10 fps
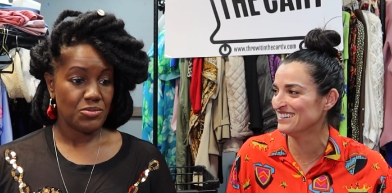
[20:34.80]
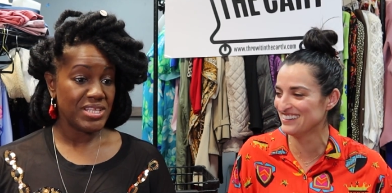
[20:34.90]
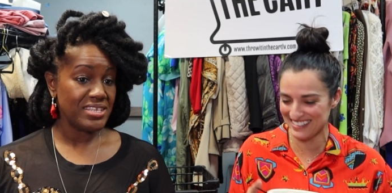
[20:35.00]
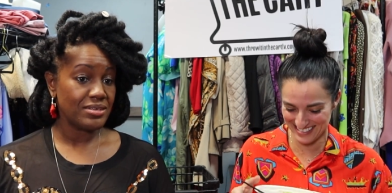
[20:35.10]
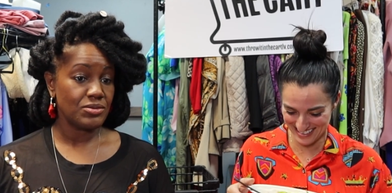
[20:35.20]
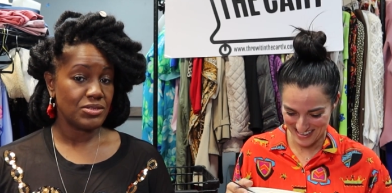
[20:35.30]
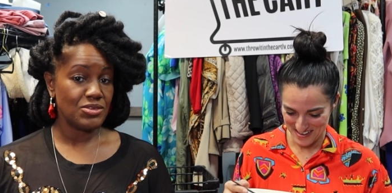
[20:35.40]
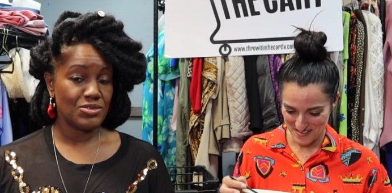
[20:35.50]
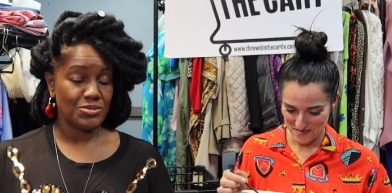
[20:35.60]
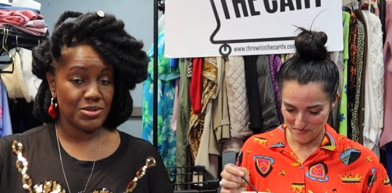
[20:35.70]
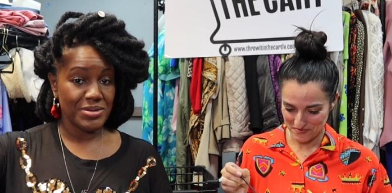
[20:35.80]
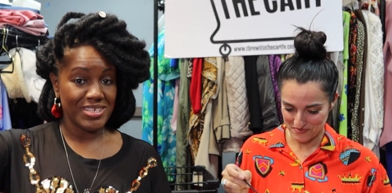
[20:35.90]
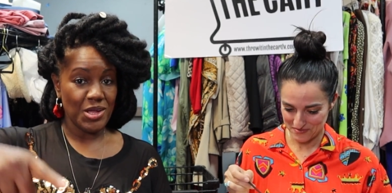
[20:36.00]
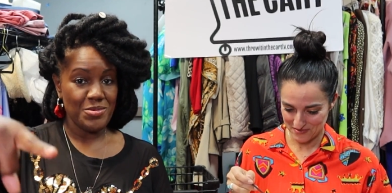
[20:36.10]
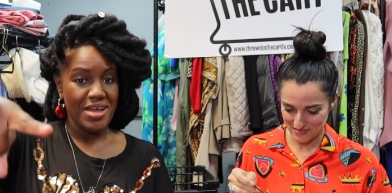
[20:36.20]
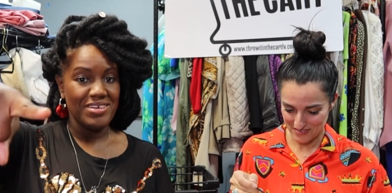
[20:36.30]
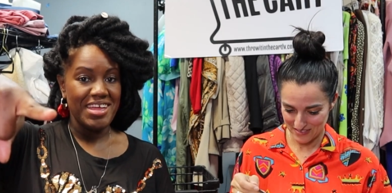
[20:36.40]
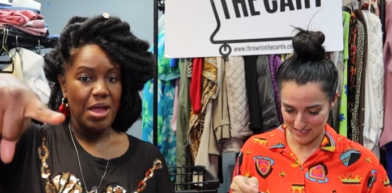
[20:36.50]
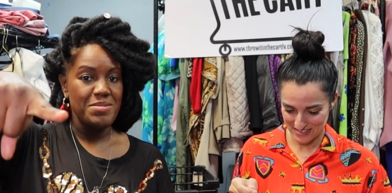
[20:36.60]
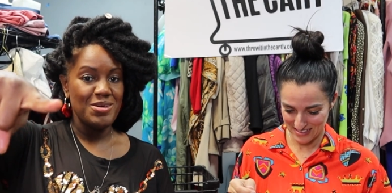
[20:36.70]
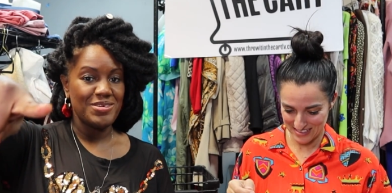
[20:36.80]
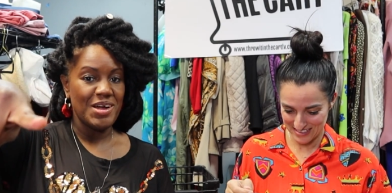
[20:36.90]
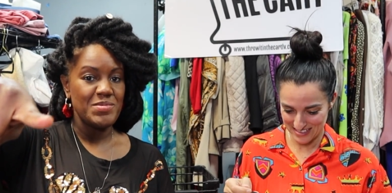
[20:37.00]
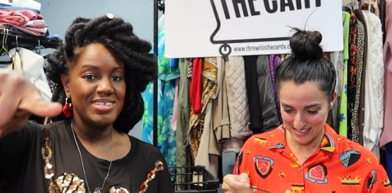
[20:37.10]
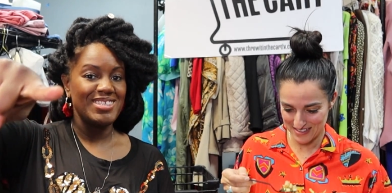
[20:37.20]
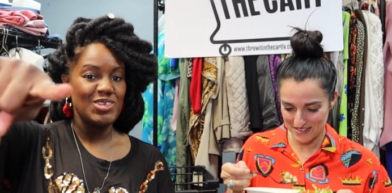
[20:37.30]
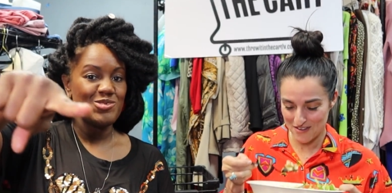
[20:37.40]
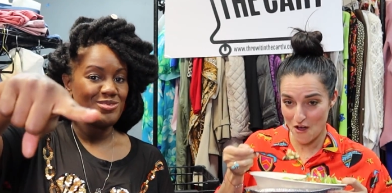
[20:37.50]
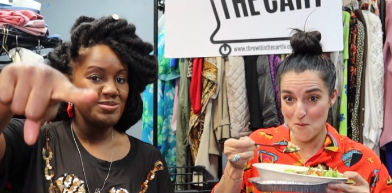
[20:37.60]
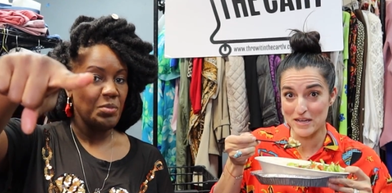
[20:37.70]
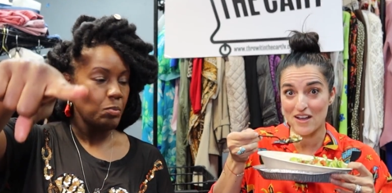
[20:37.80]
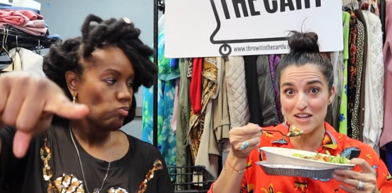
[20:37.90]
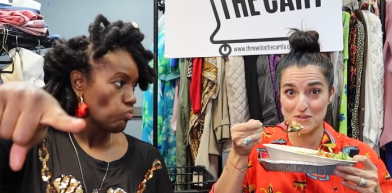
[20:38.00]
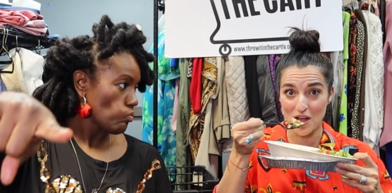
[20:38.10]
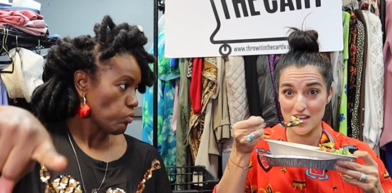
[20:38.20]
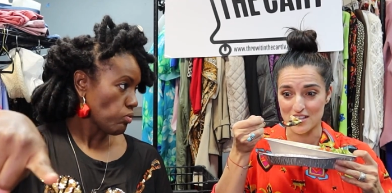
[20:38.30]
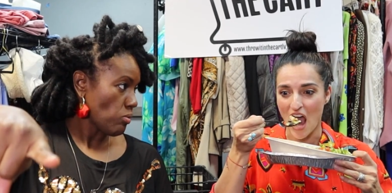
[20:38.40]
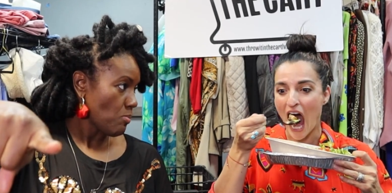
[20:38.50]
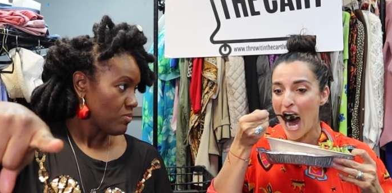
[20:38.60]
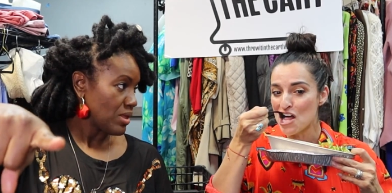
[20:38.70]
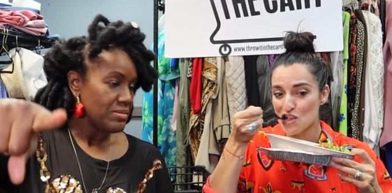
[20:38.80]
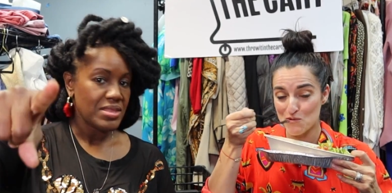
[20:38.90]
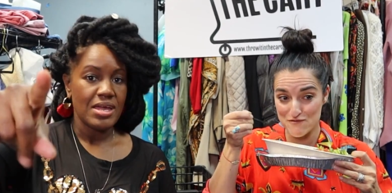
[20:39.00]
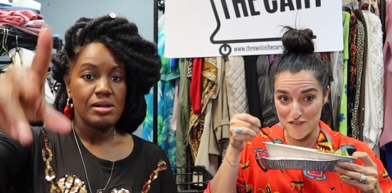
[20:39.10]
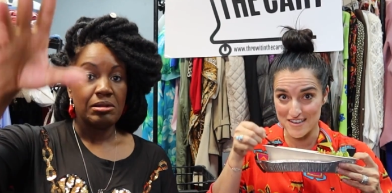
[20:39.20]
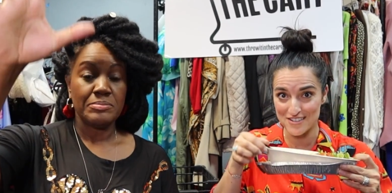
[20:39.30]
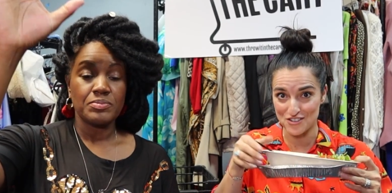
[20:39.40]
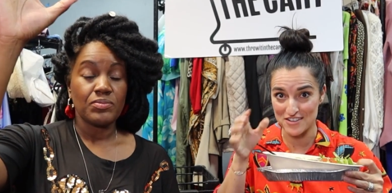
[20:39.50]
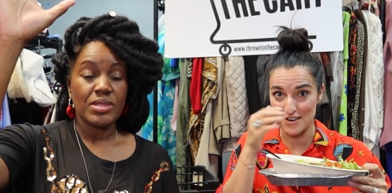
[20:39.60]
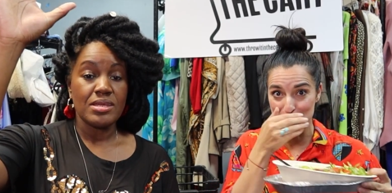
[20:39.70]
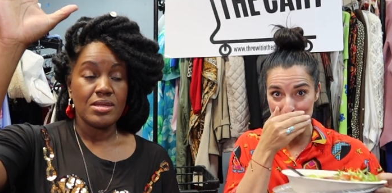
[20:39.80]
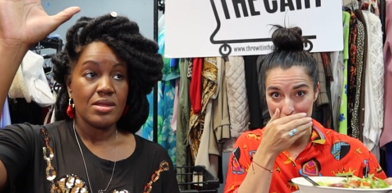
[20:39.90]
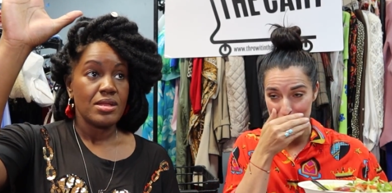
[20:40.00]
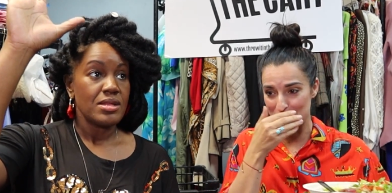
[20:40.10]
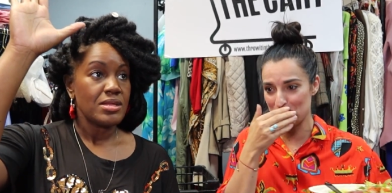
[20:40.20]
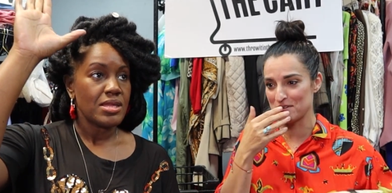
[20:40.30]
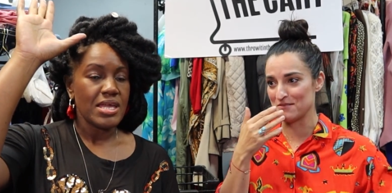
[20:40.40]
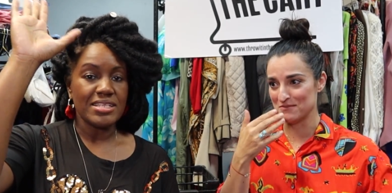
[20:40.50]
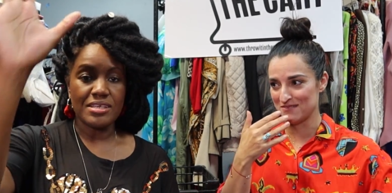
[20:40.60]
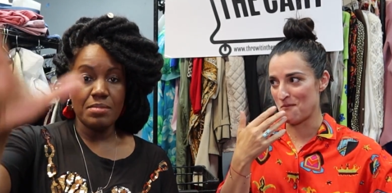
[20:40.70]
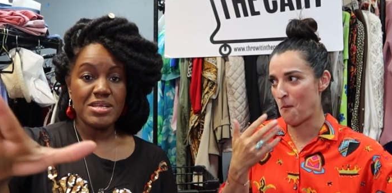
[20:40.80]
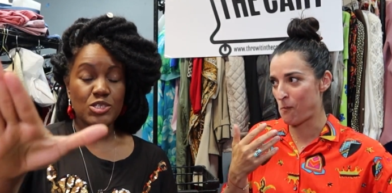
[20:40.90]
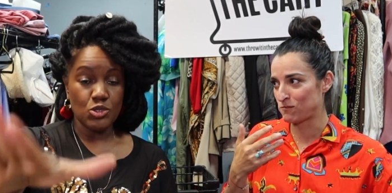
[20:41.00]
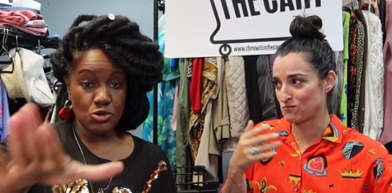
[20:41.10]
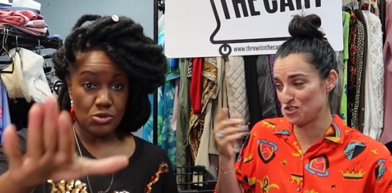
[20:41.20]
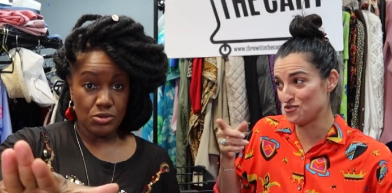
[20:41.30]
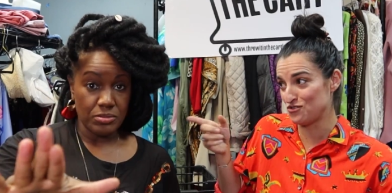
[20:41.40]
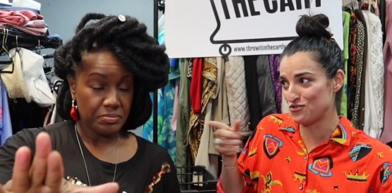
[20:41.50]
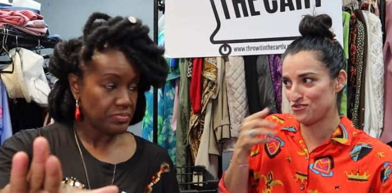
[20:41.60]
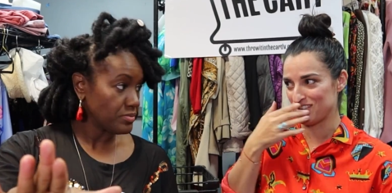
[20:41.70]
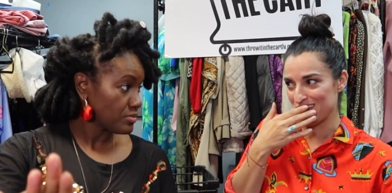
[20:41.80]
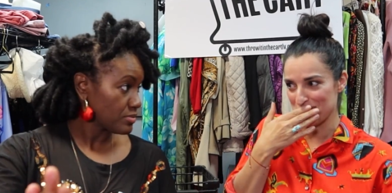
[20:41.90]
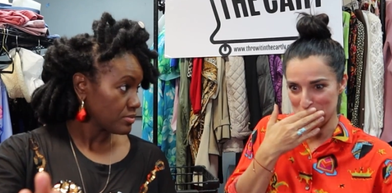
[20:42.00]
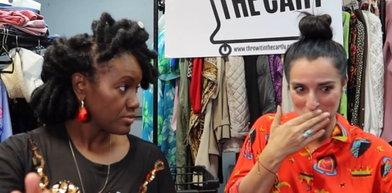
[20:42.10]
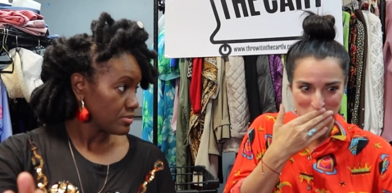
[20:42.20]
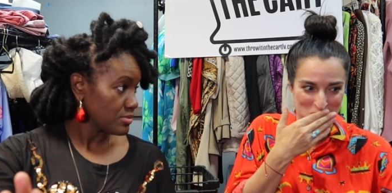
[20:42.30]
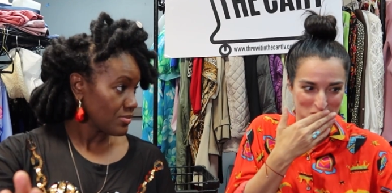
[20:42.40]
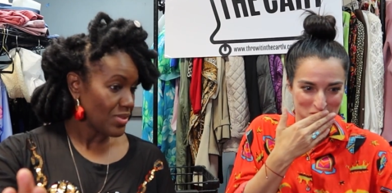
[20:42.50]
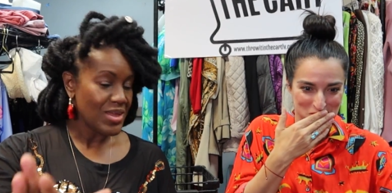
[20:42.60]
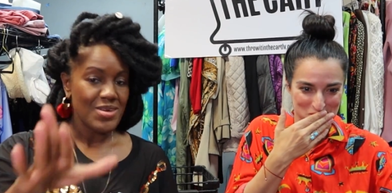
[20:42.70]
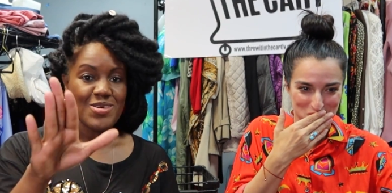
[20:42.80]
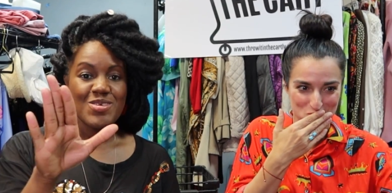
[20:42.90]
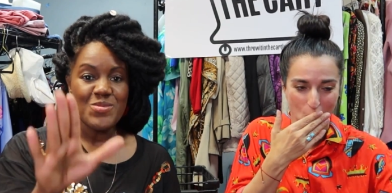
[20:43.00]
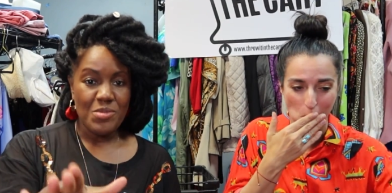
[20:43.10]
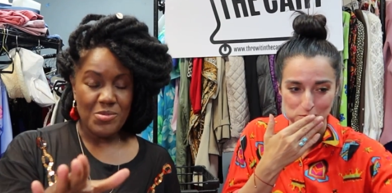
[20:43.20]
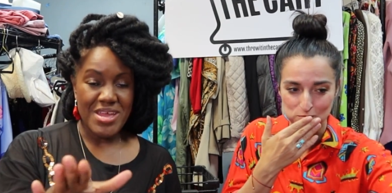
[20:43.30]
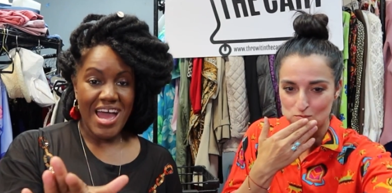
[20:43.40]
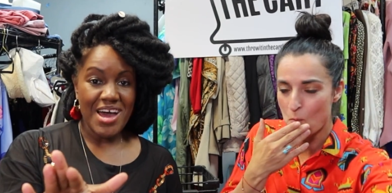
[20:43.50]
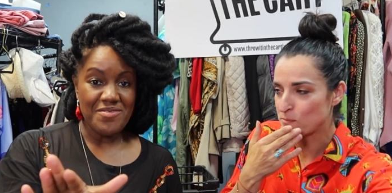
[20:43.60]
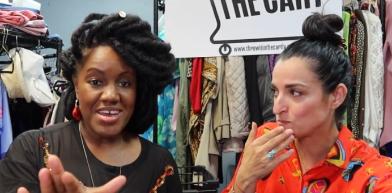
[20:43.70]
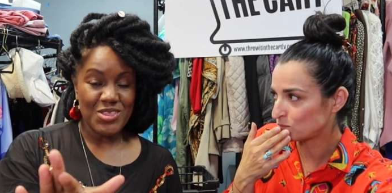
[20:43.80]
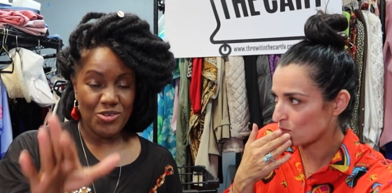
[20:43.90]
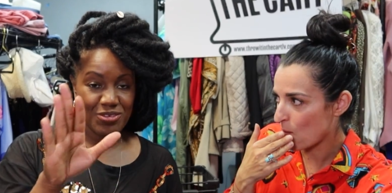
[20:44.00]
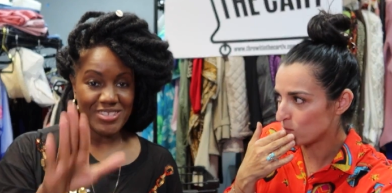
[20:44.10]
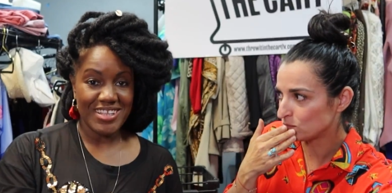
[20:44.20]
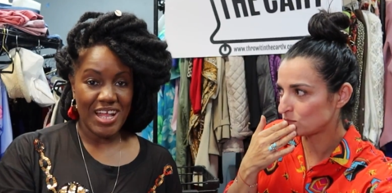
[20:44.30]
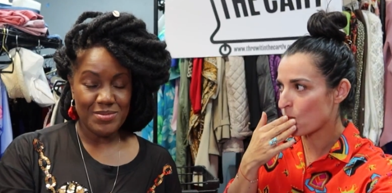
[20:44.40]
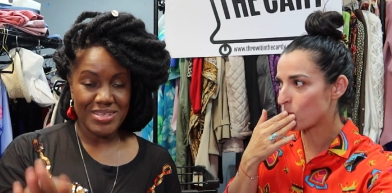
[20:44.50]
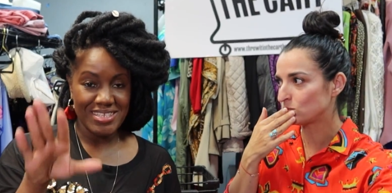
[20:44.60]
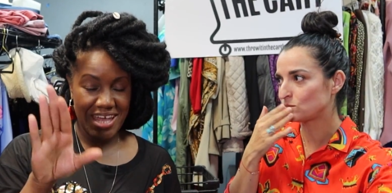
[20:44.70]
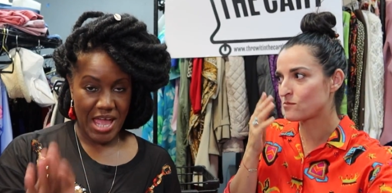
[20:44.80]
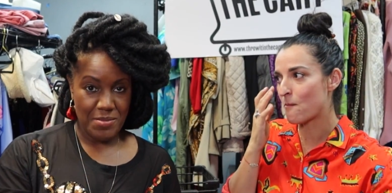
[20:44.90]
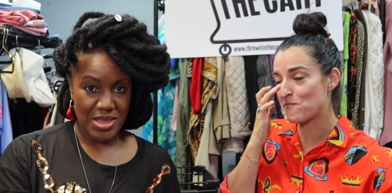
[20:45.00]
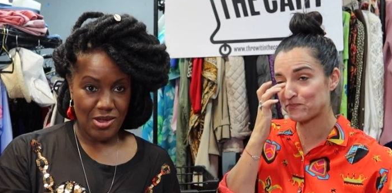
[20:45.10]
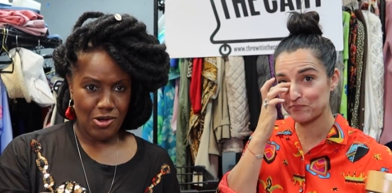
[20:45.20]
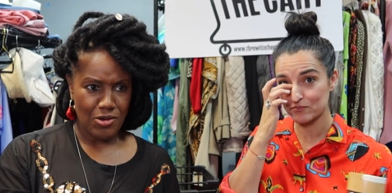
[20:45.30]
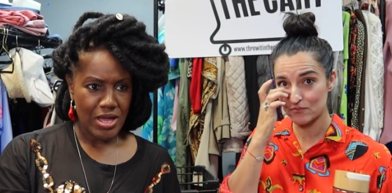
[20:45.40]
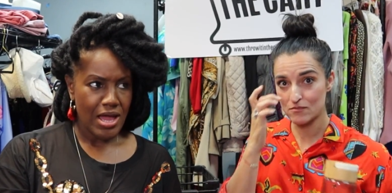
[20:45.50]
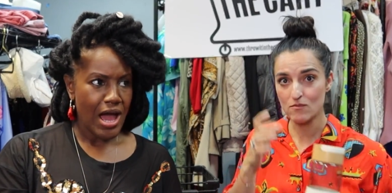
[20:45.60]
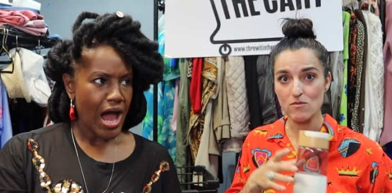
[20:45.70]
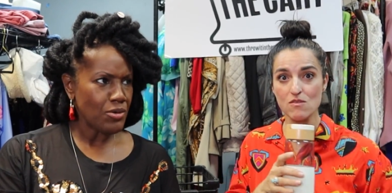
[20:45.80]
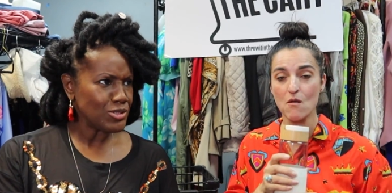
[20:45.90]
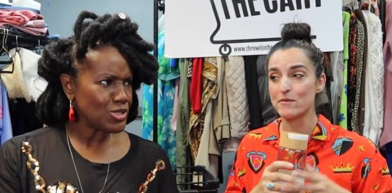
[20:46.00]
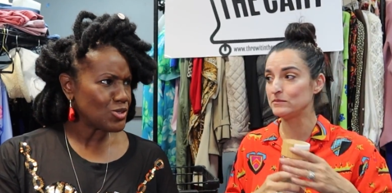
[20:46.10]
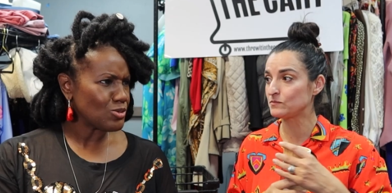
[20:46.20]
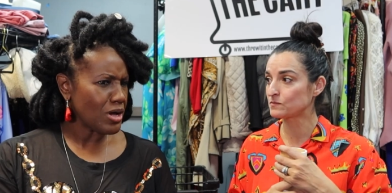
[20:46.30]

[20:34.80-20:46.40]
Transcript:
Speaker 1: we need to, did, did we tell you we have a cameo coming soon? Oh my god, you guys. We finally signed up for cameo. Oh,
Speaker 2: no. It's coming soon. You said.
Speaker 1: But we have a Thrifters Anonymous cameo. I was just